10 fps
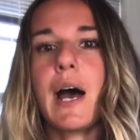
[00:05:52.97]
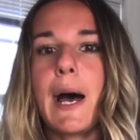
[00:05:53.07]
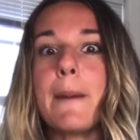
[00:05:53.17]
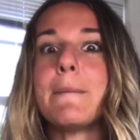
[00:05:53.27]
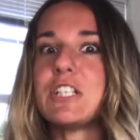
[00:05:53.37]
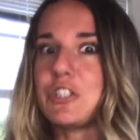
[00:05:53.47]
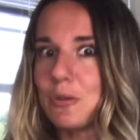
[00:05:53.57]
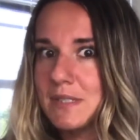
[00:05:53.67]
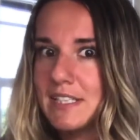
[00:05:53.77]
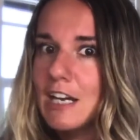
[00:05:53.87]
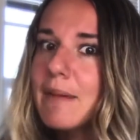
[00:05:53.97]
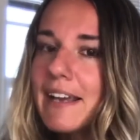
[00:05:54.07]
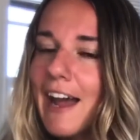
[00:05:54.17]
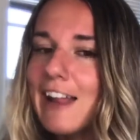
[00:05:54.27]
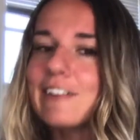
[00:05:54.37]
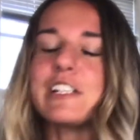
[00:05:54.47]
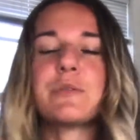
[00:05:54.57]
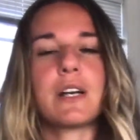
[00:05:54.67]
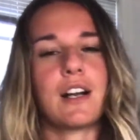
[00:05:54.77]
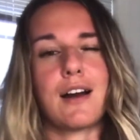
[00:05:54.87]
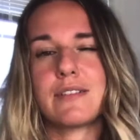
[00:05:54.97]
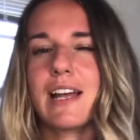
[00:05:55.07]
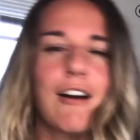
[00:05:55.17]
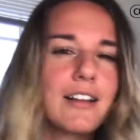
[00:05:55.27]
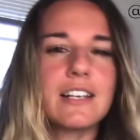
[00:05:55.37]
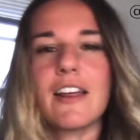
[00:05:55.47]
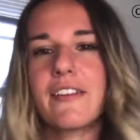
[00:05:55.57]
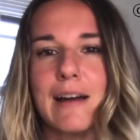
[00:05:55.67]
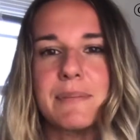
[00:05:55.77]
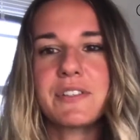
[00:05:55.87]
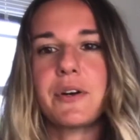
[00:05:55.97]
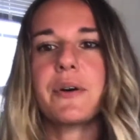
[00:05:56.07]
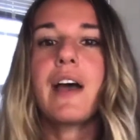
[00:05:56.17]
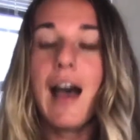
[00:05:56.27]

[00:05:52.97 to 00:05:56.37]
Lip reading: but don't be scared by calories. We're going to cover that all in another episode.